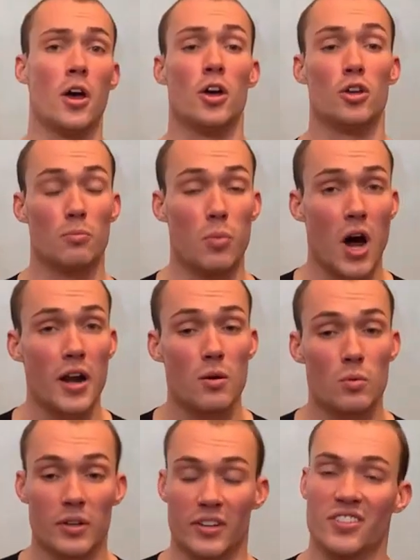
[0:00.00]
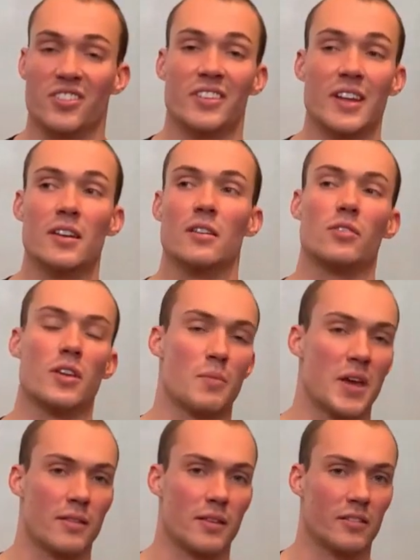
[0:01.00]
Your body will instinctively
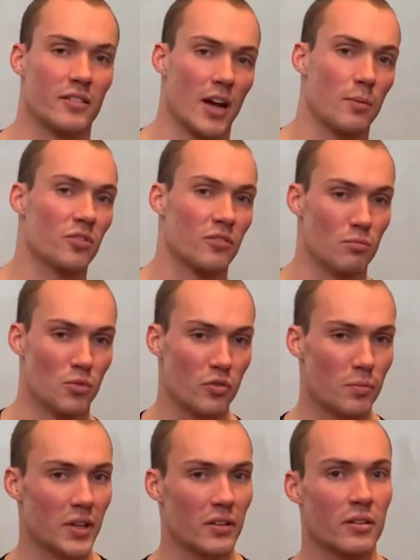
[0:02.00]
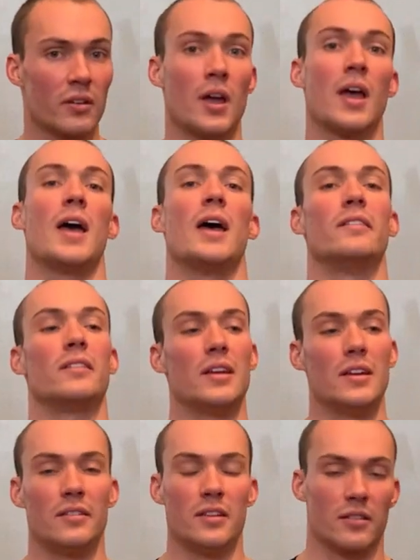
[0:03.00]
make these types of movements as
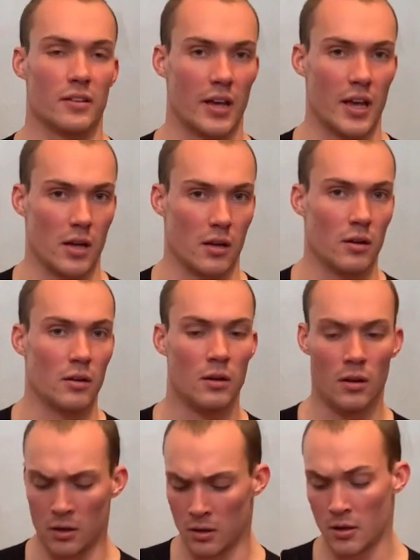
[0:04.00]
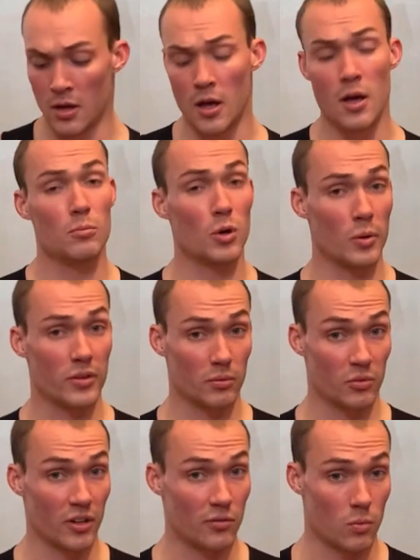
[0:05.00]
easy as it can. But with some
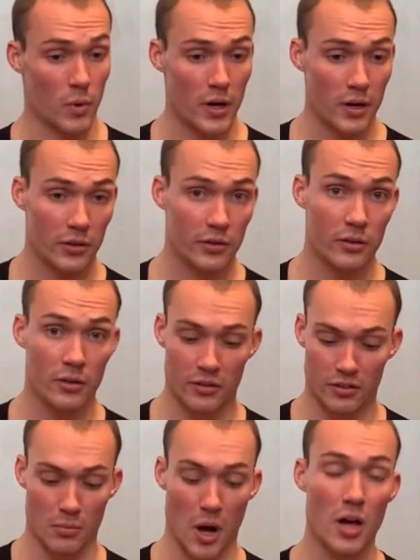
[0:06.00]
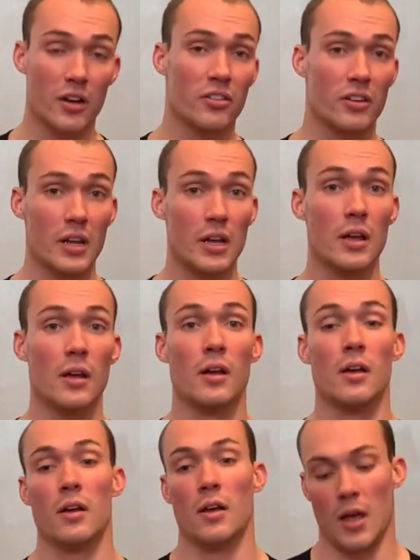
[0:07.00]
self-awareness, some honesty,
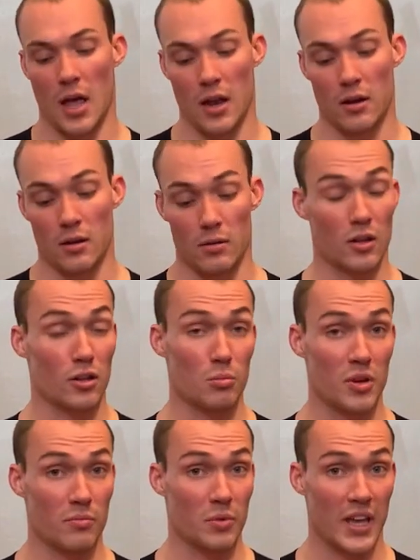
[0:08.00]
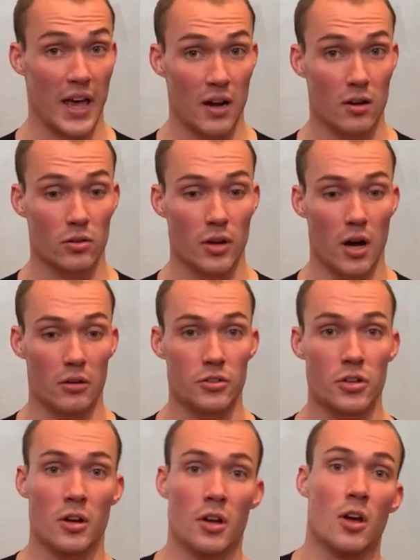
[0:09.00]
and a little bit of mechanical knowledge,
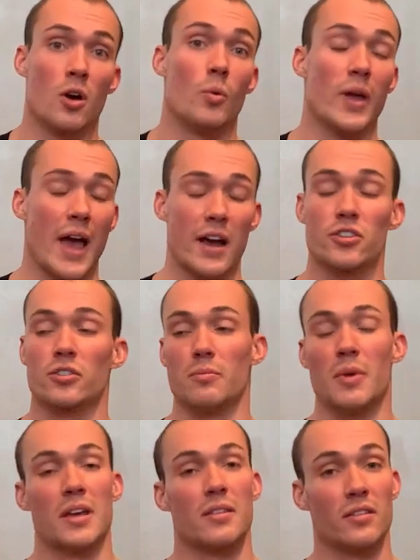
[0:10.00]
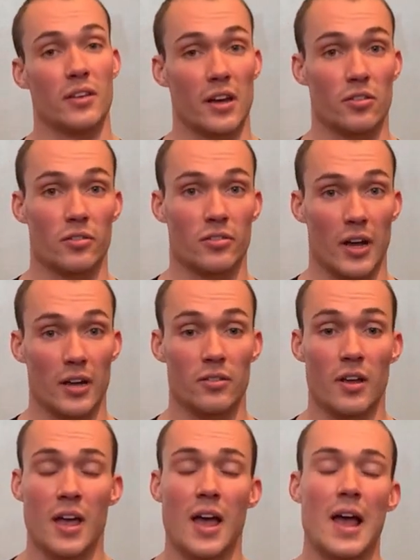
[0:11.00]
we actually make this
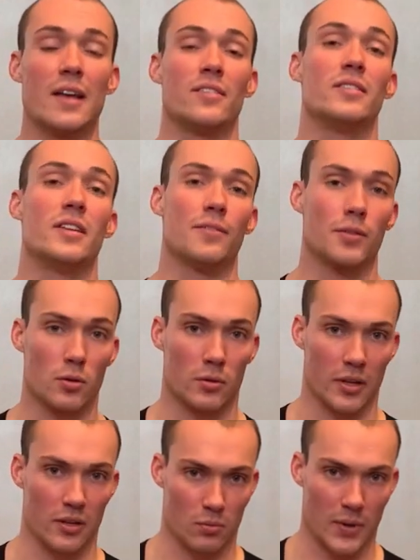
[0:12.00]
exercise as difficult as we